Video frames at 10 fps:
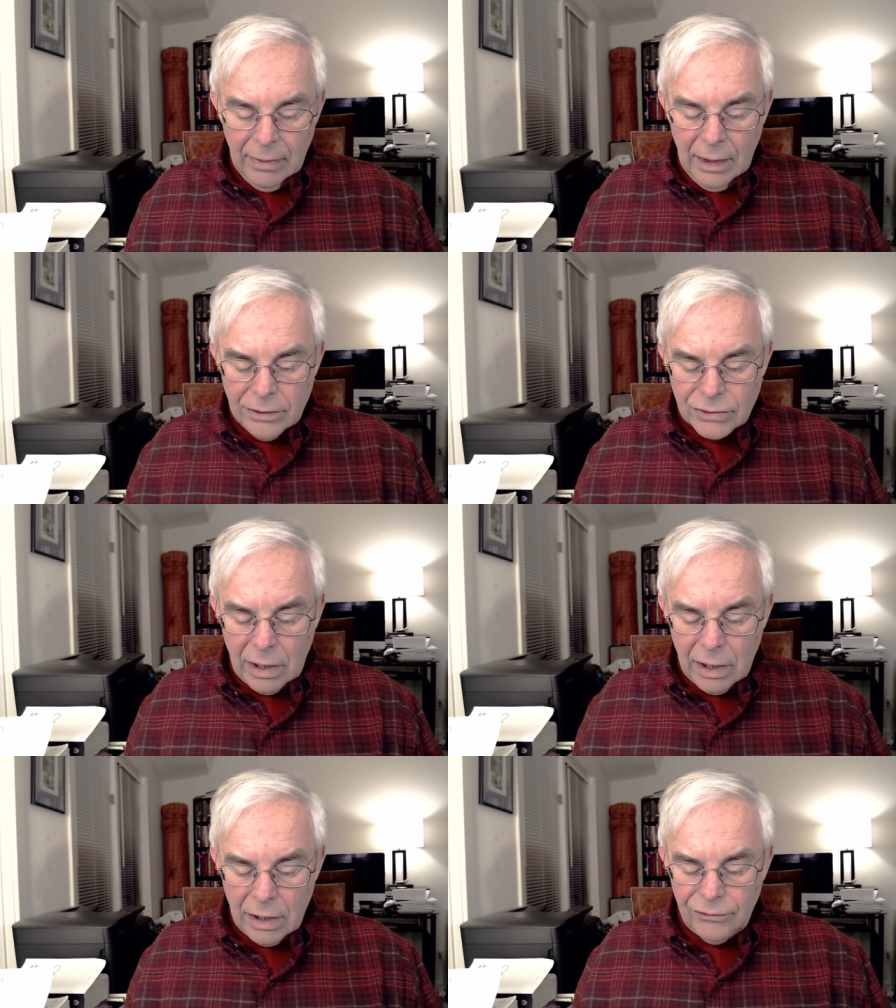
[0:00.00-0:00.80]
It's
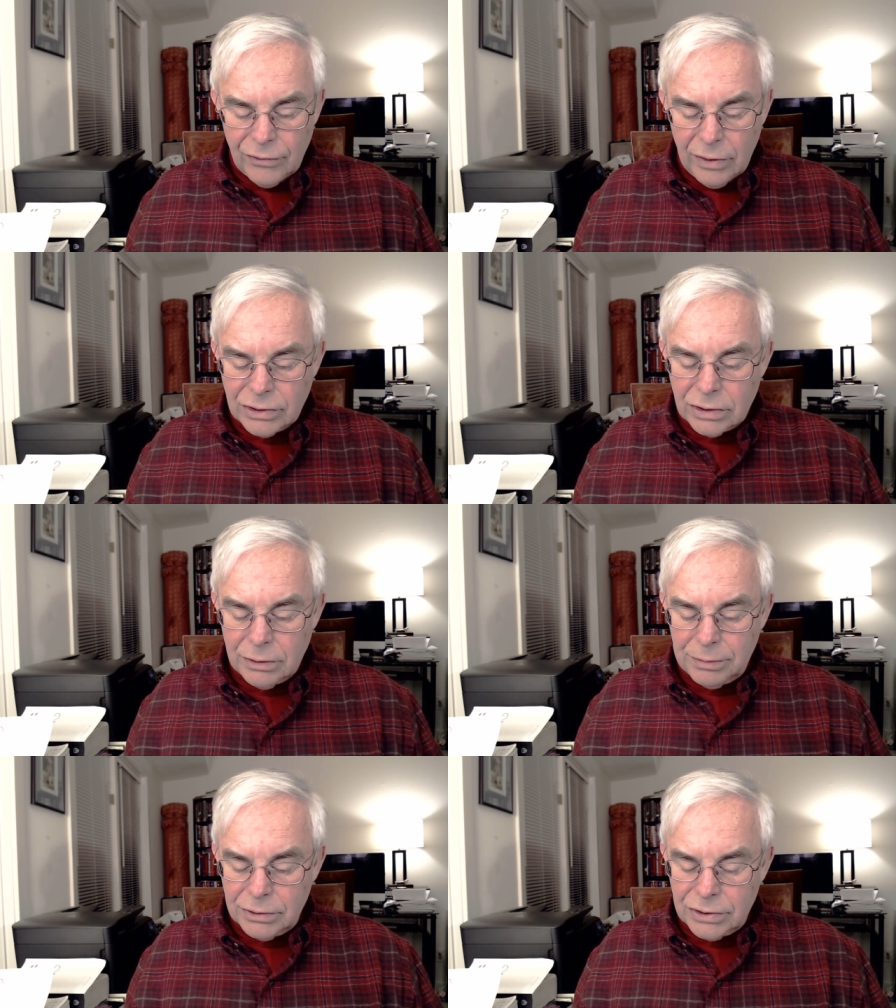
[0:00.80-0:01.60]
hard for us
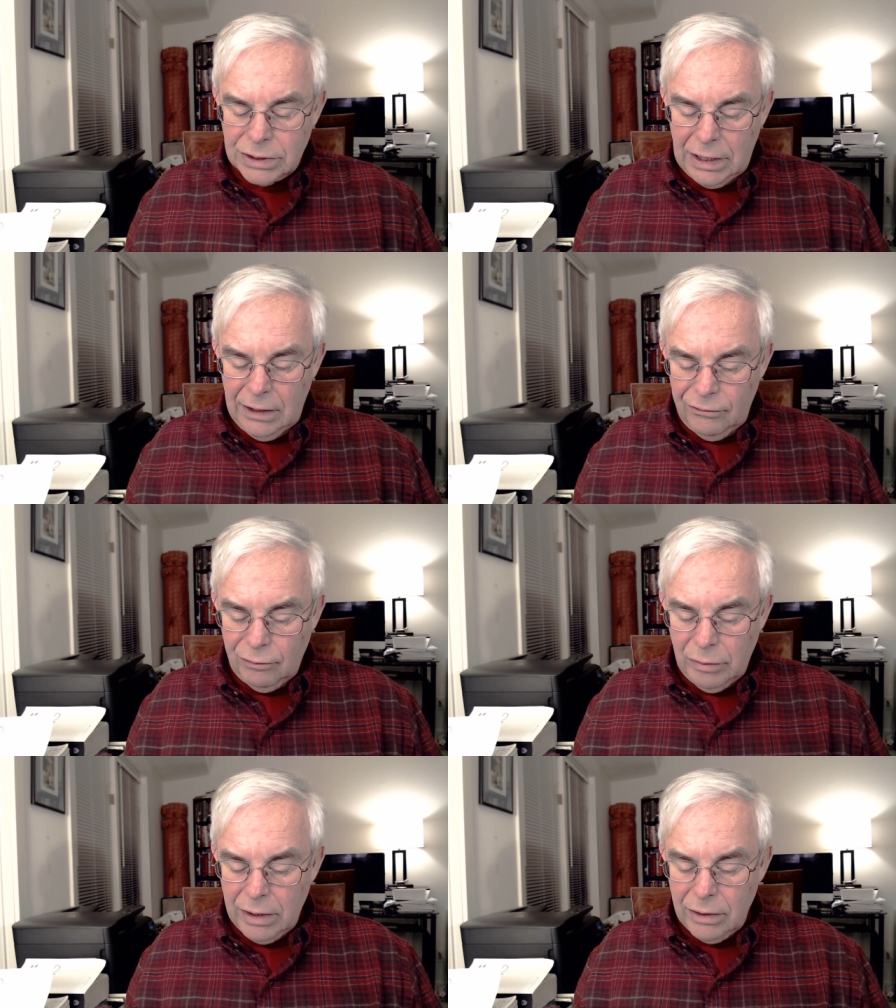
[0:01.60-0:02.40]
to perceive
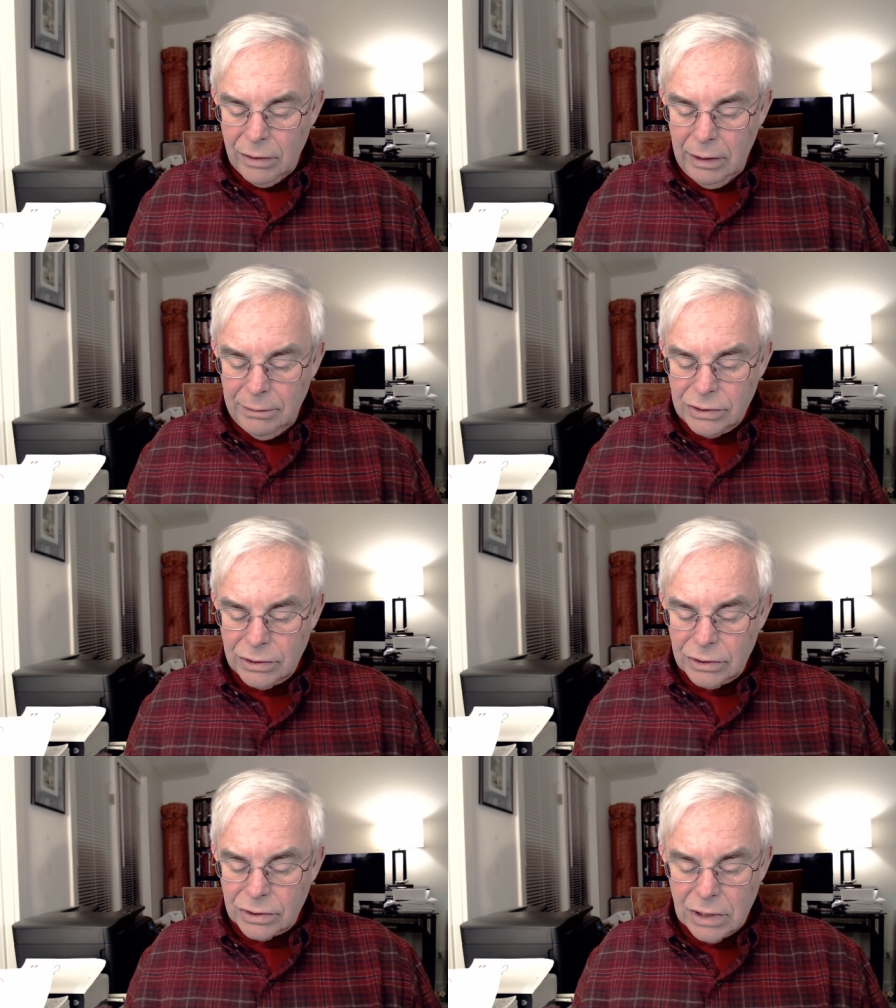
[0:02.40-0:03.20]
mere
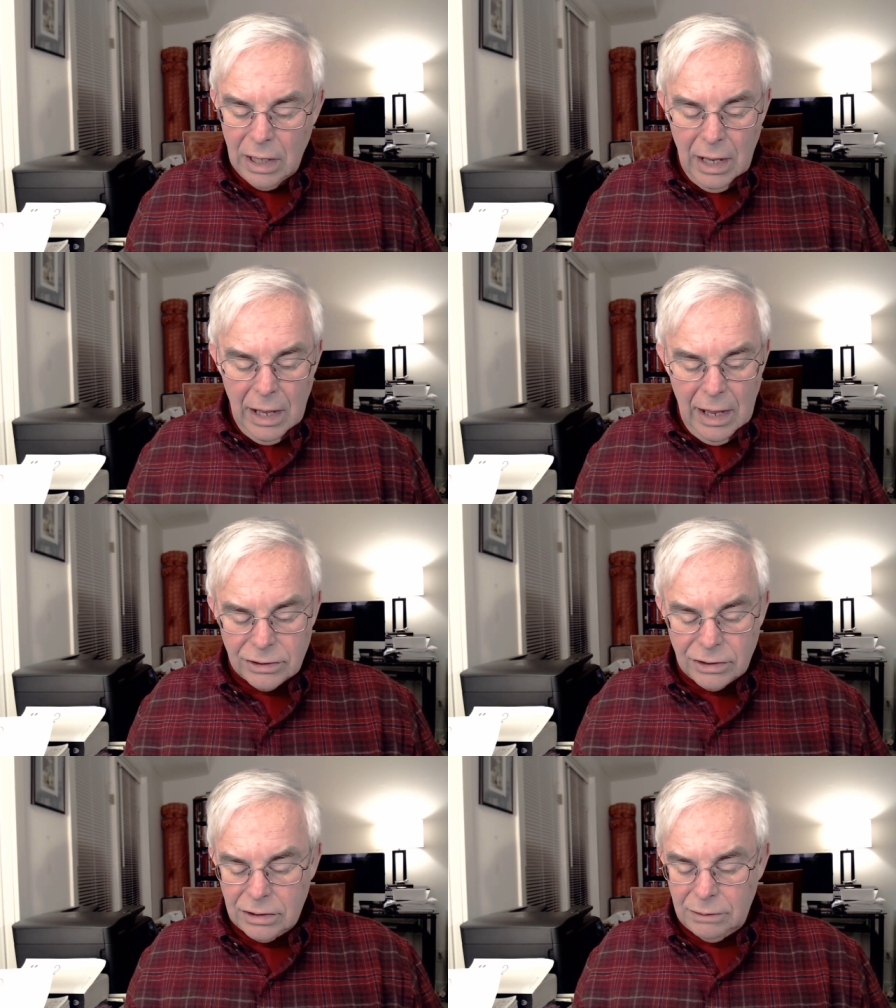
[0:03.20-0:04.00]
images
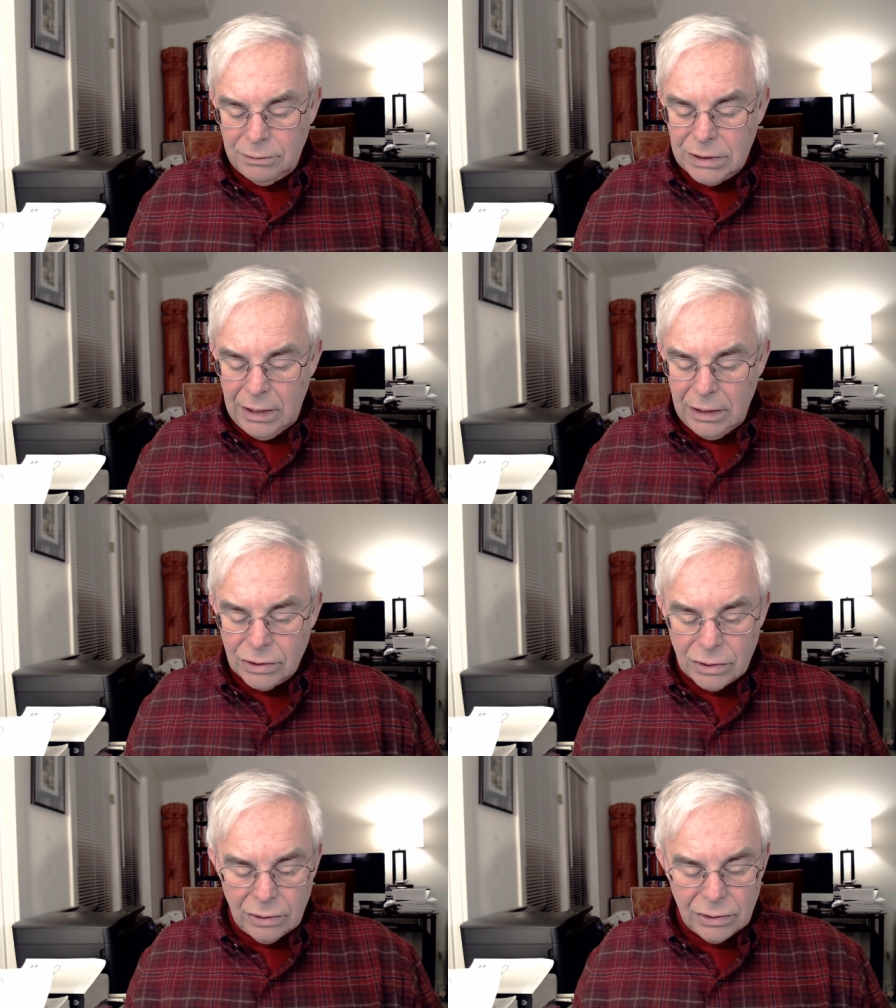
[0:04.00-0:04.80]
as
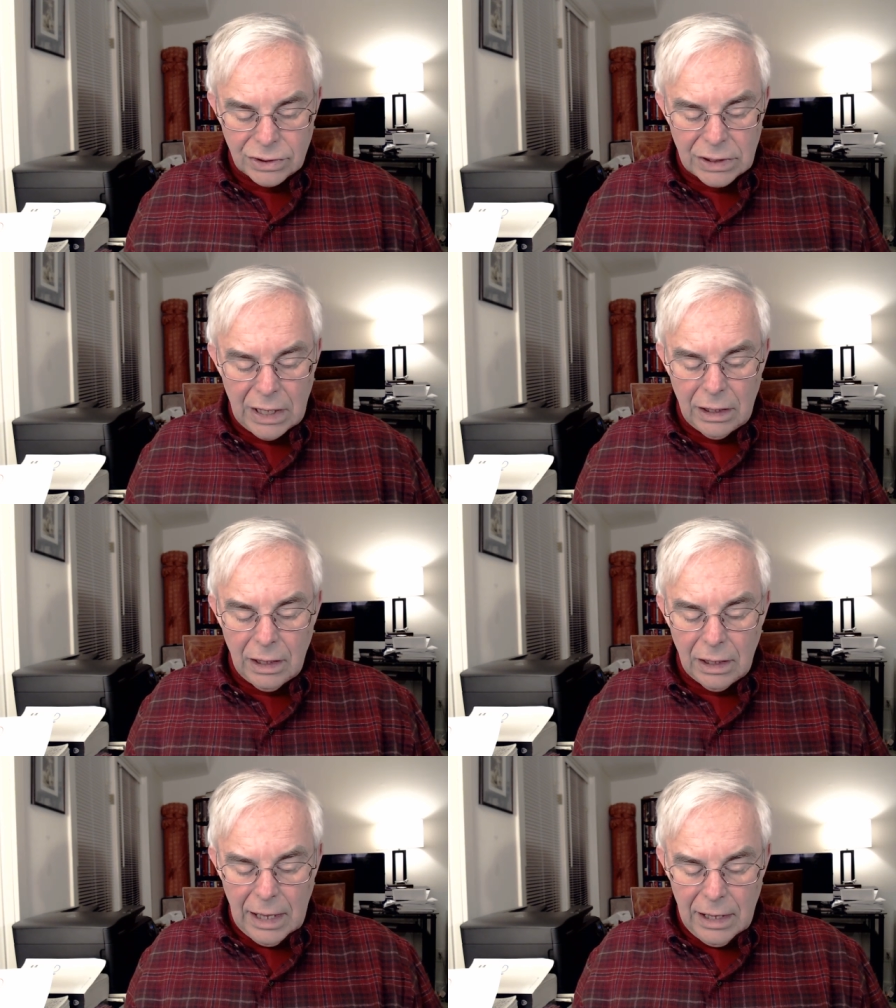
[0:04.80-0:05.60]
substantial
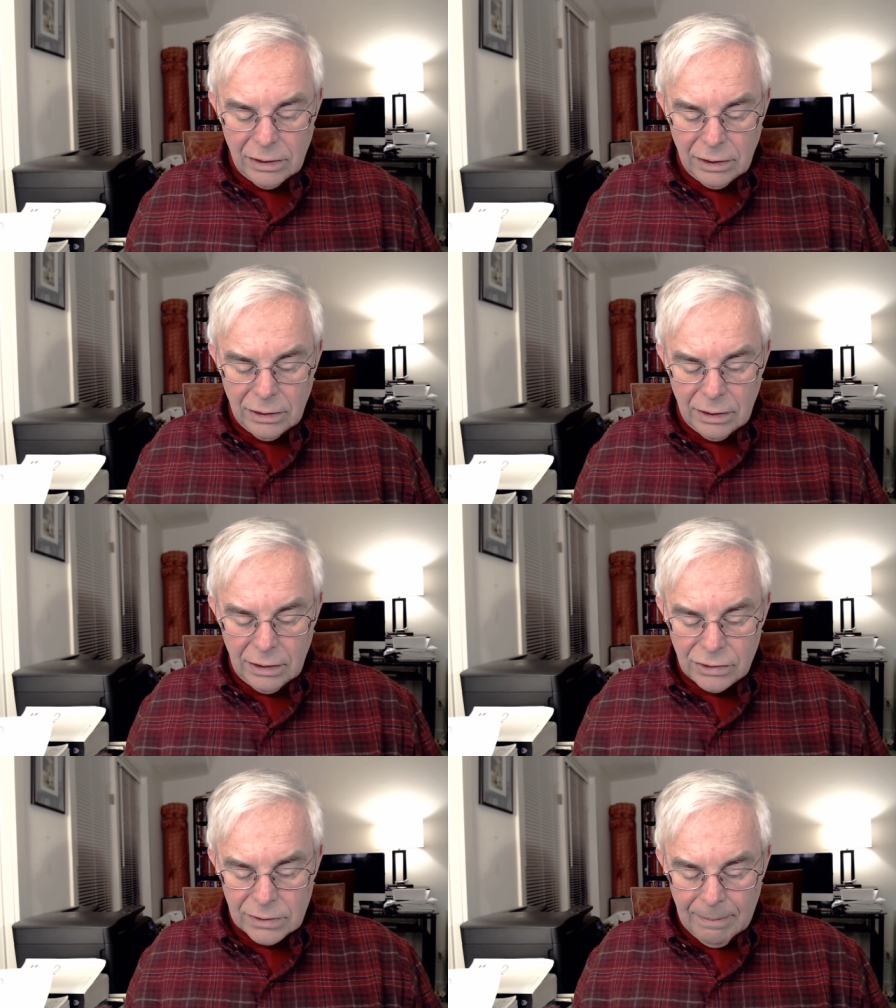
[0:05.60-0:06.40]
psychic
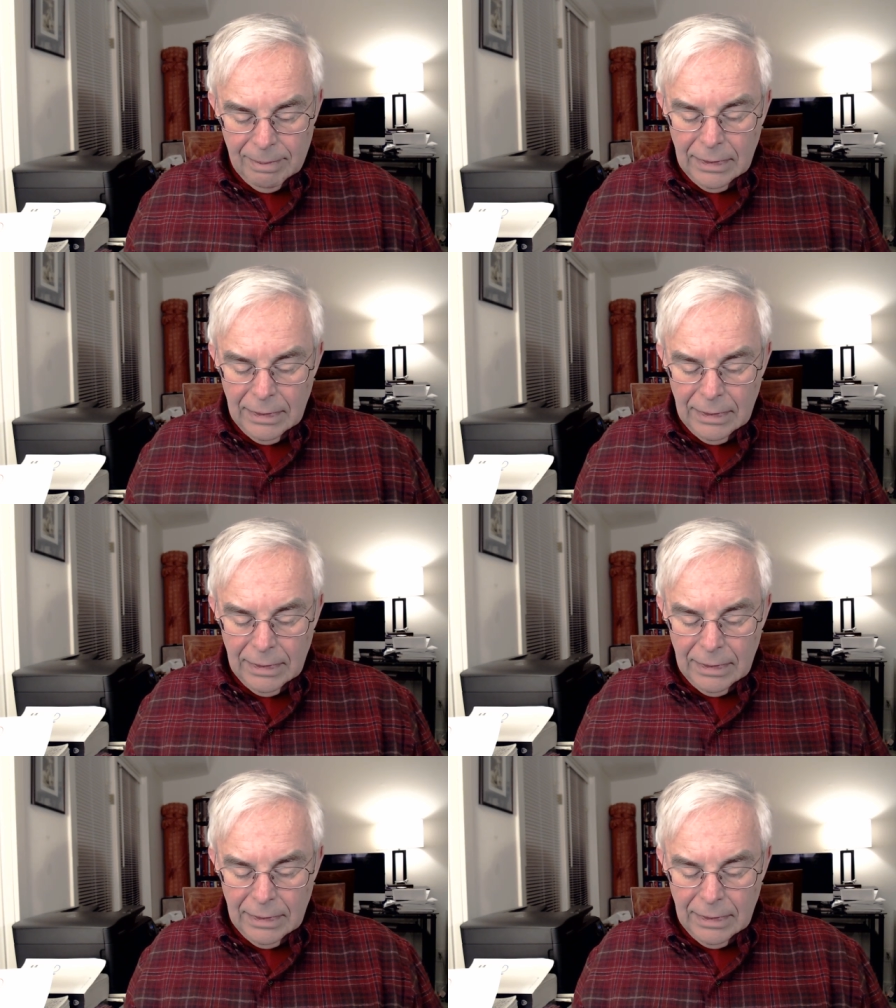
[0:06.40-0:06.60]
entities.